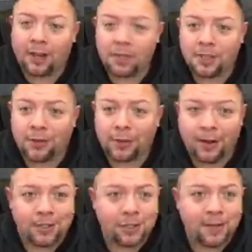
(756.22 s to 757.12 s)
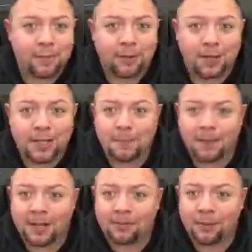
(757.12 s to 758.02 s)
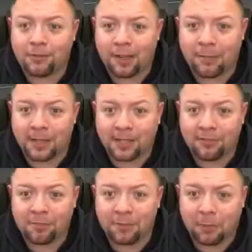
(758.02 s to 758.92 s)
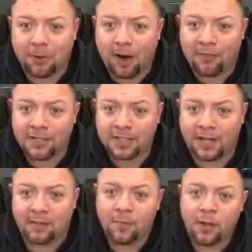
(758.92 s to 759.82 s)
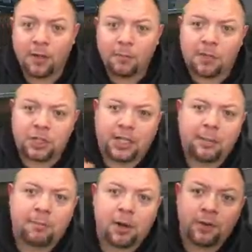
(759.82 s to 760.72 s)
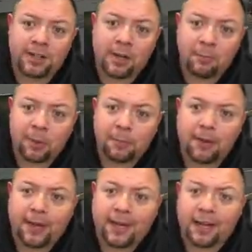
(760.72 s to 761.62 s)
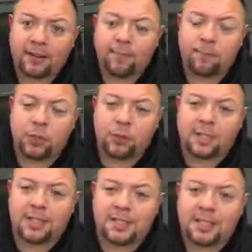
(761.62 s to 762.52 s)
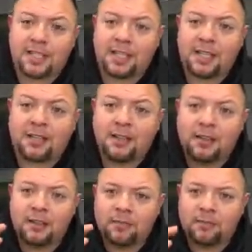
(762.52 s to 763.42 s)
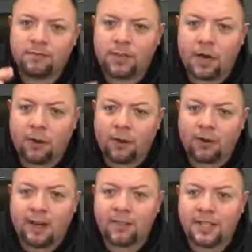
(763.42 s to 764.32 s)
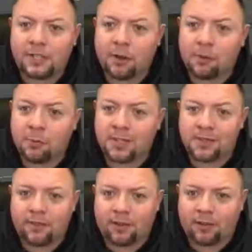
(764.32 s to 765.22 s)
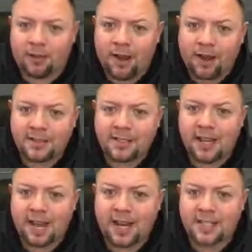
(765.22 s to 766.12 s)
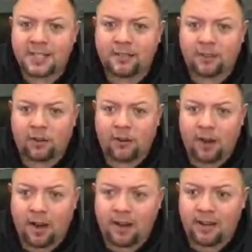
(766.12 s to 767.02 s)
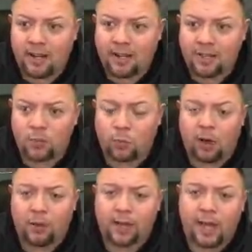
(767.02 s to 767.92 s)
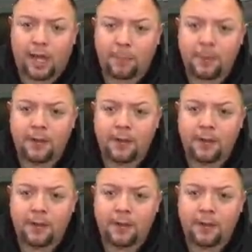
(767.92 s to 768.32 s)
So I tried to be respectful of them and give them their privacy. But as you keep going down Mill Plain, you can see, a lot of these homes, they're not as nice, they're not as well kept.